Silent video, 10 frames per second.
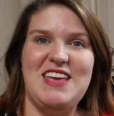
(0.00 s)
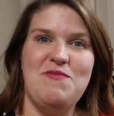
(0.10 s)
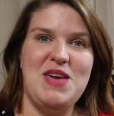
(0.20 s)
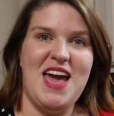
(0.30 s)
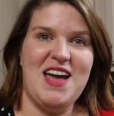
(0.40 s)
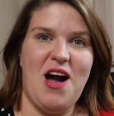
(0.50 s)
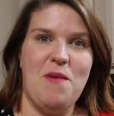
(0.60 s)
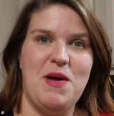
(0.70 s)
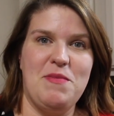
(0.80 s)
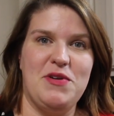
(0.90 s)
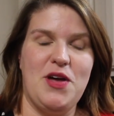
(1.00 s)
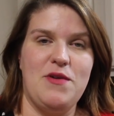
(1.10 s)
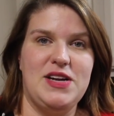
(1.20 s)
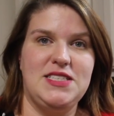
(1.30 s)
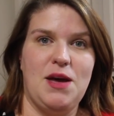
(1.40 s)
Leave me a comment
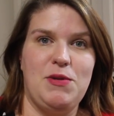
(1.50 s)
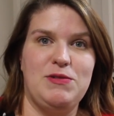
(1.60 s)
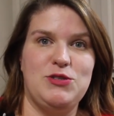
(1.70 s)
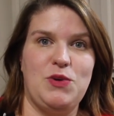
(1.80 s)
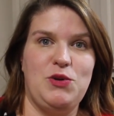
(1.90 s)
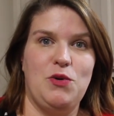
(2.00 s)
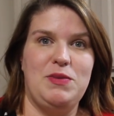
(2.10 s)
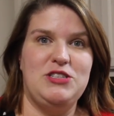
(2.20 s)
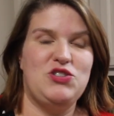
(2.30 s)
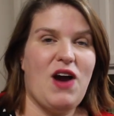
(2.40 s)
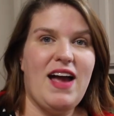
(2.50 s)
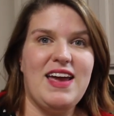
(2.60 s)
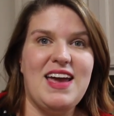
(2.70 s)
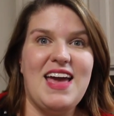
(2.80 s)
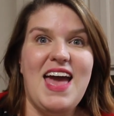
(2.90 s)
below and tell me which one you will be
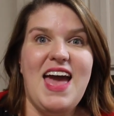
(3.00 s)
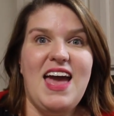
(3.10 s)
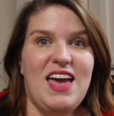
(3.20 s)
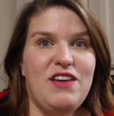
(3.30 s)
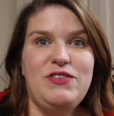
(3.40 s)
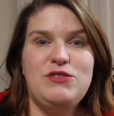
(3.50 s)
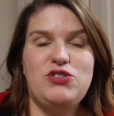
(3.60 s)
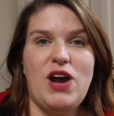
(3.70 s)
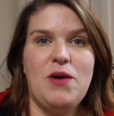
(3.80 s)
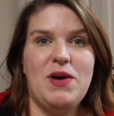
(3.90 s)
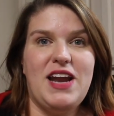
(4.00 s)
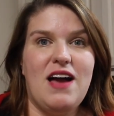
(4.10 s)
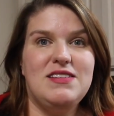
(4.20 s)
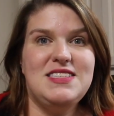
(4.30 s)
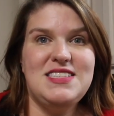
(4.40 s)
trying. If you try one
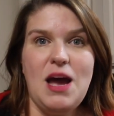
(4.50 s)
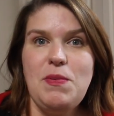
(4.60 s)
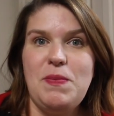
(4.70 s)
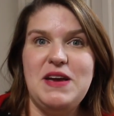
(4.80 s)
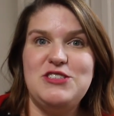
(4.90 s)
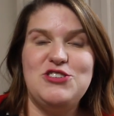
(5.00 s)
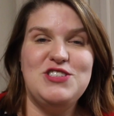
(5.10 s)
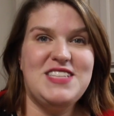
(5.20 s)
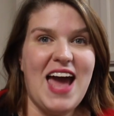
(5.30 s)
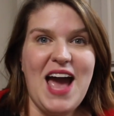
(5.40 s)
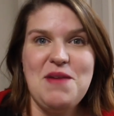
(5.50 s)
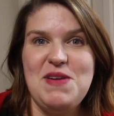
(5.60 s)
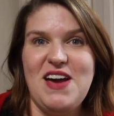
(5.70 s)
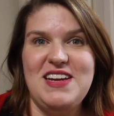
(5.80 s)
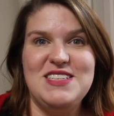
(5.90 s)
out, snap a picture, tag
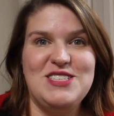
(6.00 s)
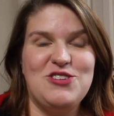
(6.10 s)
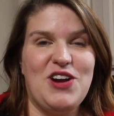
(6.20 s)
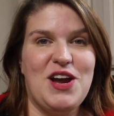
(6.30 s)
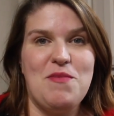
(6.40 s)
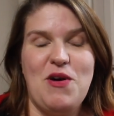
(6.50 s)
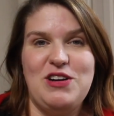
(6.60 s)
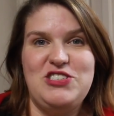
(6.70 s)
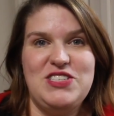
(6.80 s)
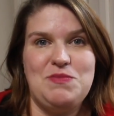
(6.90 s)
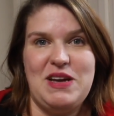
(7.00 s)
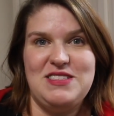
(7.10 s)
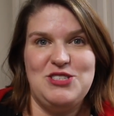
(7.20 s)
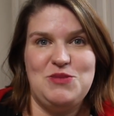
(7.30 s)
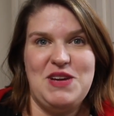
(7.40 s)
me on Instagram, or just
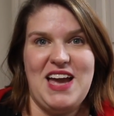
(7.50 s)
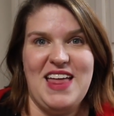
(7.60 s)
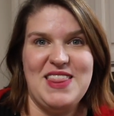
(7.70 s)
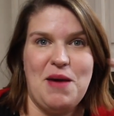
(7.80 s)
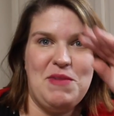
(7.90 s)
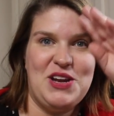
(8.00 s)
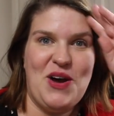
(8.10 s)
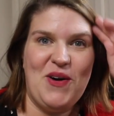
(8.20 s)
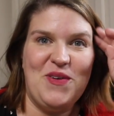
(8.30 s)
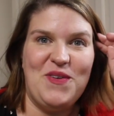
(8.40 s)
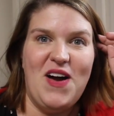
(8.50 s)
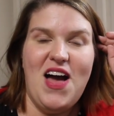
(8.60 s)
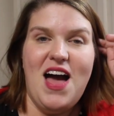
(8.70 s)
message me and let me know.